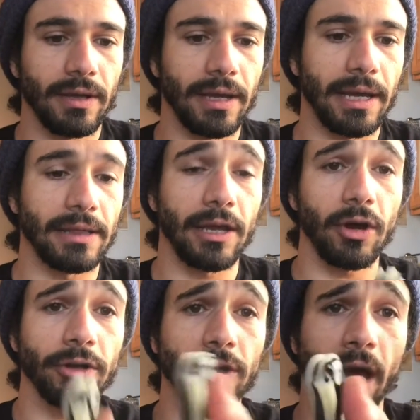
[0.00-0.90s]
And they
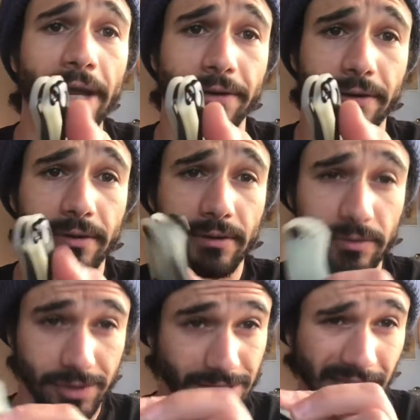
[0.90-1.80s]
are lighter,
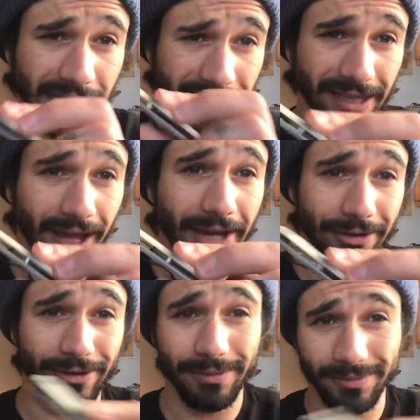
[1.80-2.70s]
slightly
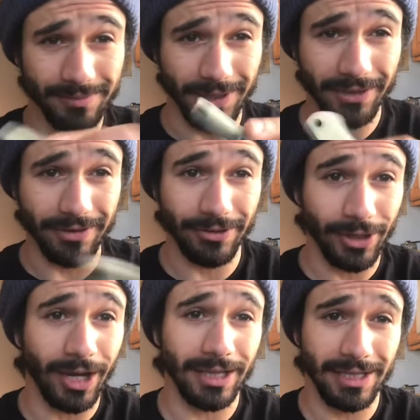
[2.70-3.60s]
lighter, believe it or
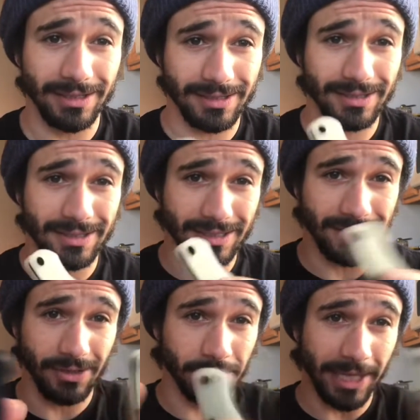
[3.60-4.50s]
not. These
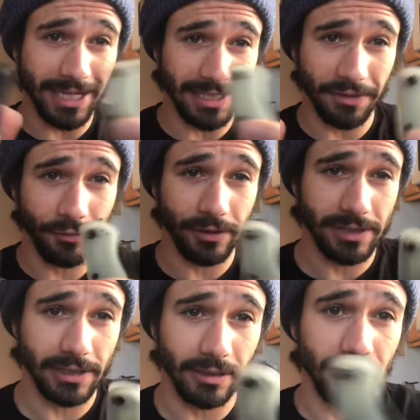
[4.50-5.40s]
do make a
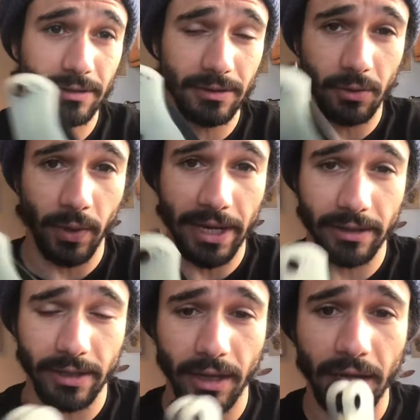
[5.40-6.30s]
difference in the, the weight
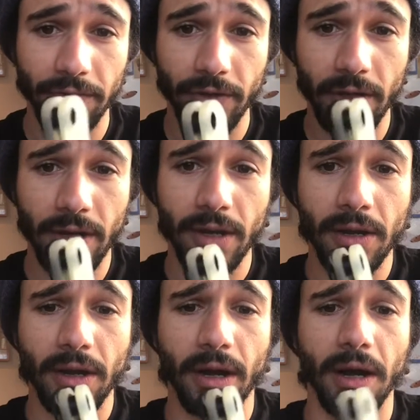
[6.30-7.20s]
of the knife.
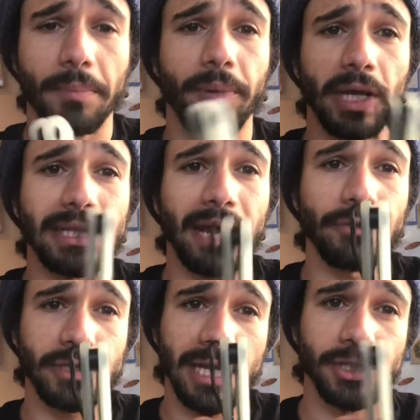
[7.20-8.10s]
Uh, but that
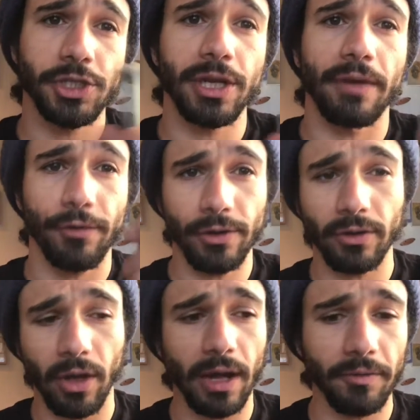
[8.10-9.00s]
retention, I've heard a
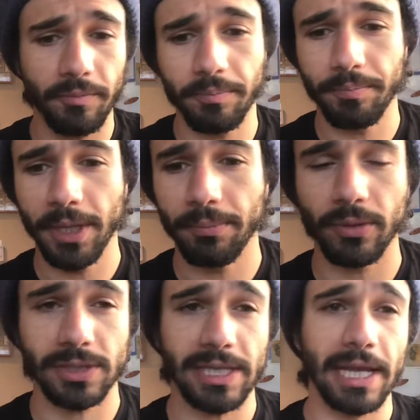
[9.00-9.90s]
lot of
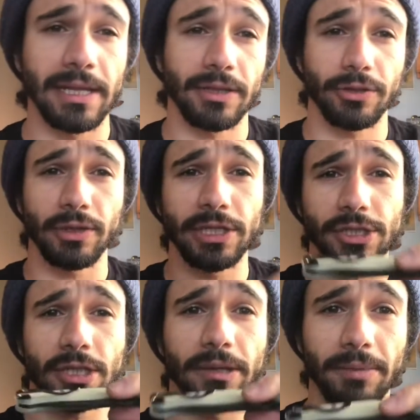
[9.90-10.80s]
people say that their
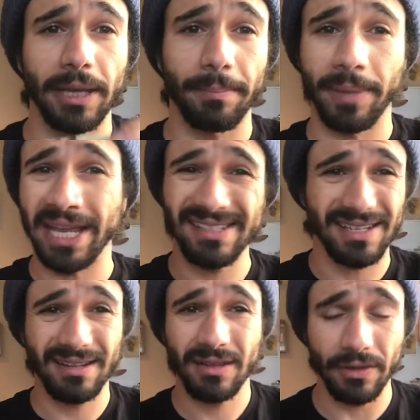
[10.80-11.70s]
lynch clip like
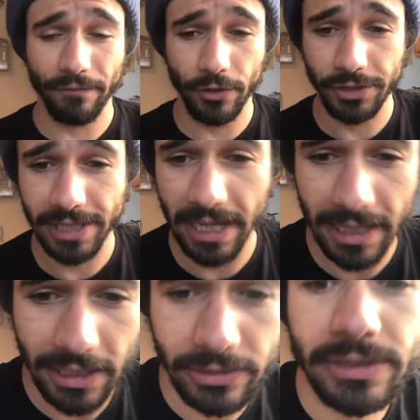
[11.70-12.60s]
bent the first day
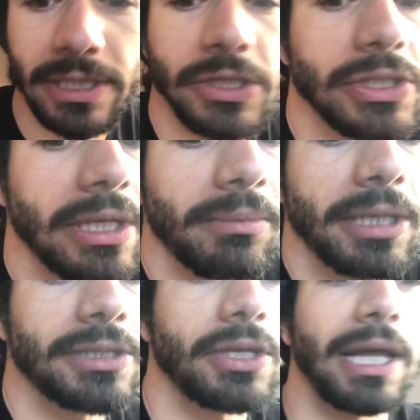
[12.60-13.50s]
they used it or
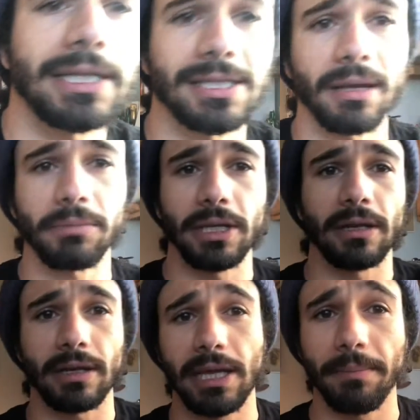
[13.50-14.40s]
something. So that's something
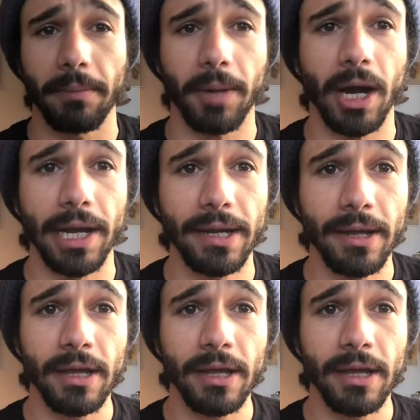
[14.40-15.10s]
to keep in mind.